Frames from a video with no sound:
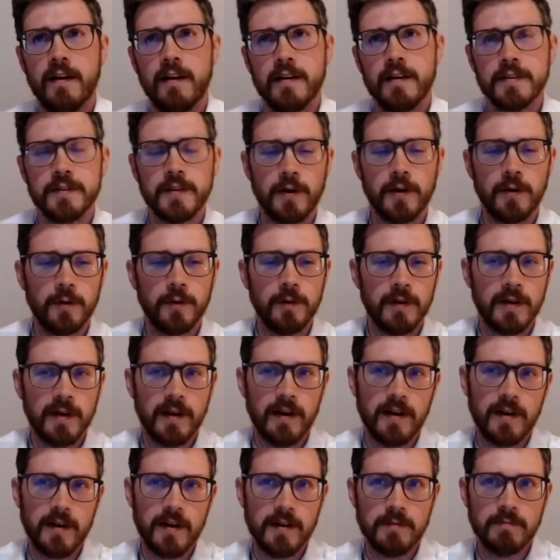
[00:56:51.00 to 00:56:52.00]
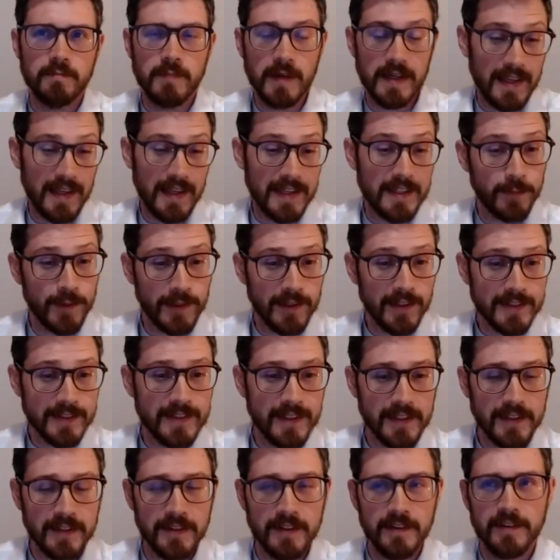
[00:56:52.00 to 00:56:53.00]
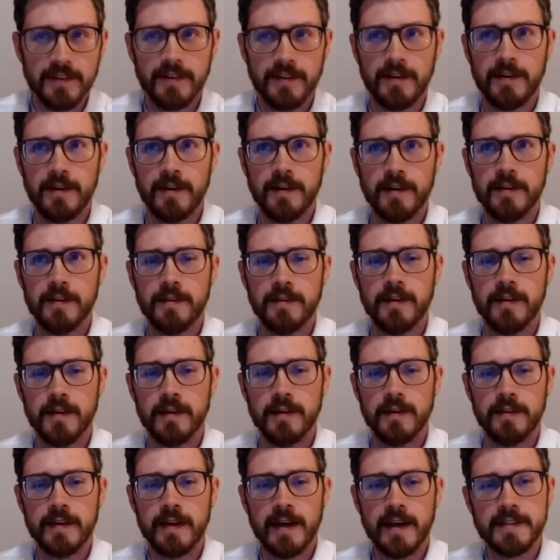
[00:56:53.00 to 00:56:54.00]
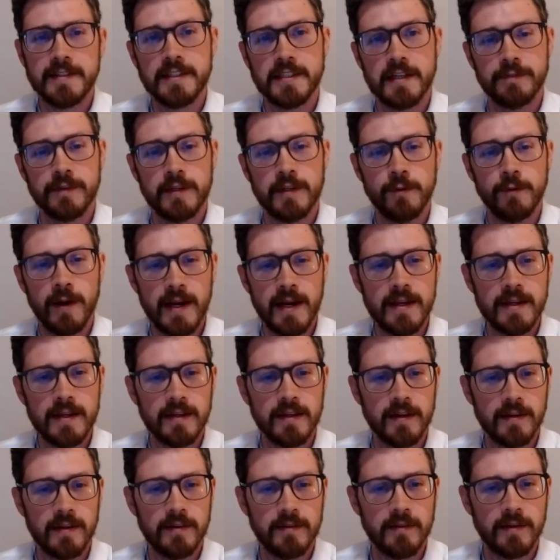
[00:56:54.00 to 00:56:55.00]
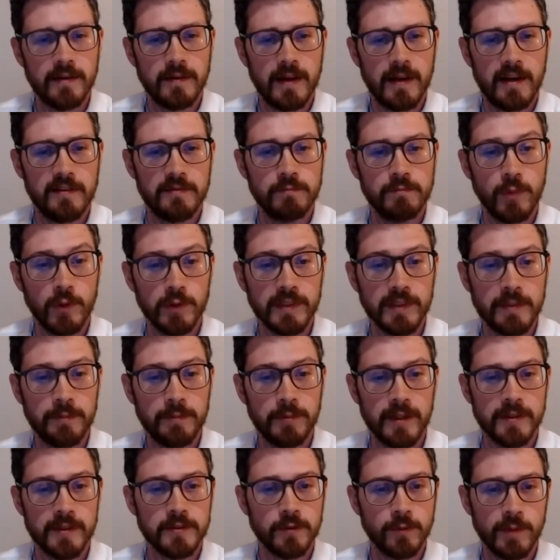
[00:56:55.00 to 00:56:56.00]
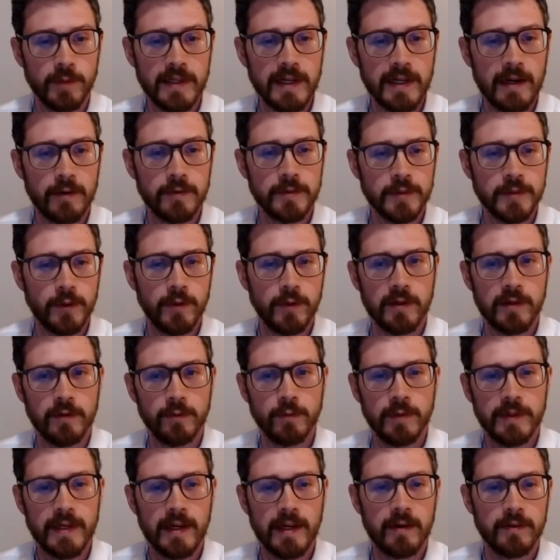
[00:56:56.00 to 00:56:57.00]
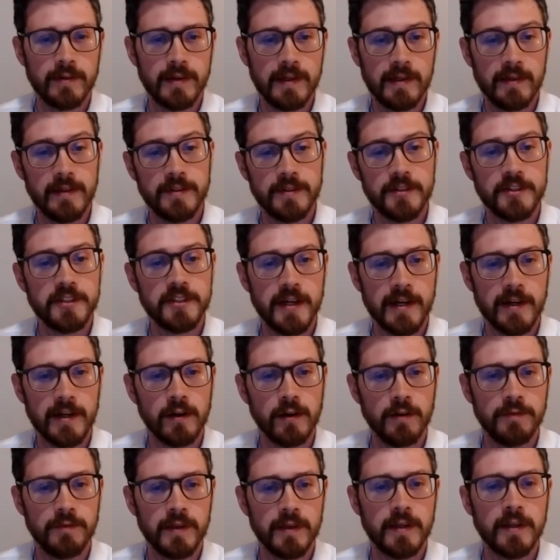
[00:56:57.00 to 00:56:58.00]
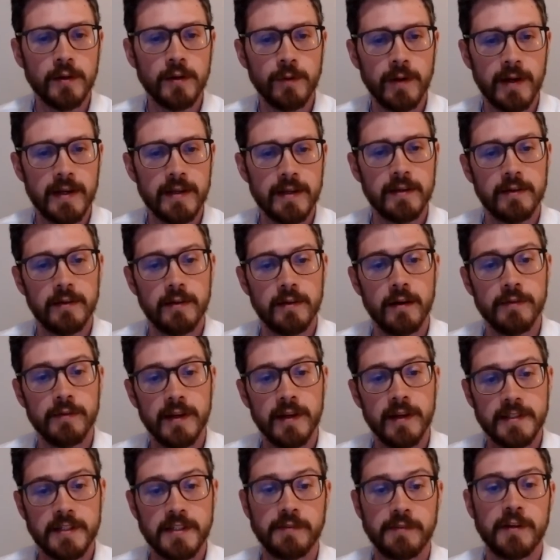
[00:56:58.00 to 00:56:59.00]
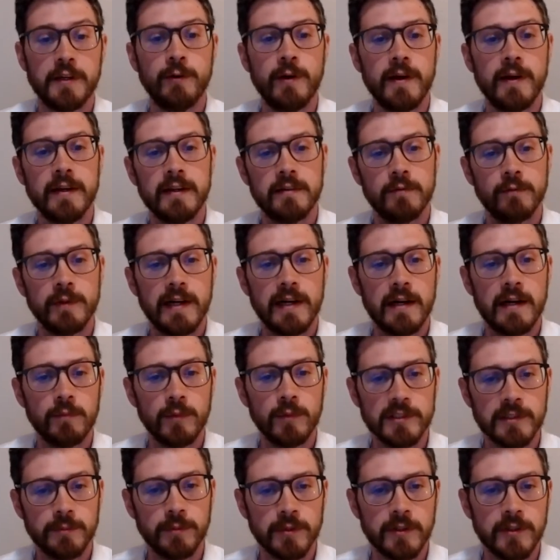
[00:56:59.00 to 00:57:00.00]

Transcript: So um, it, it's realistic. Uh, the, the SHFQA can have multiplexed readout, so it can read out each channel of the QA or the SHFQA can read out multiple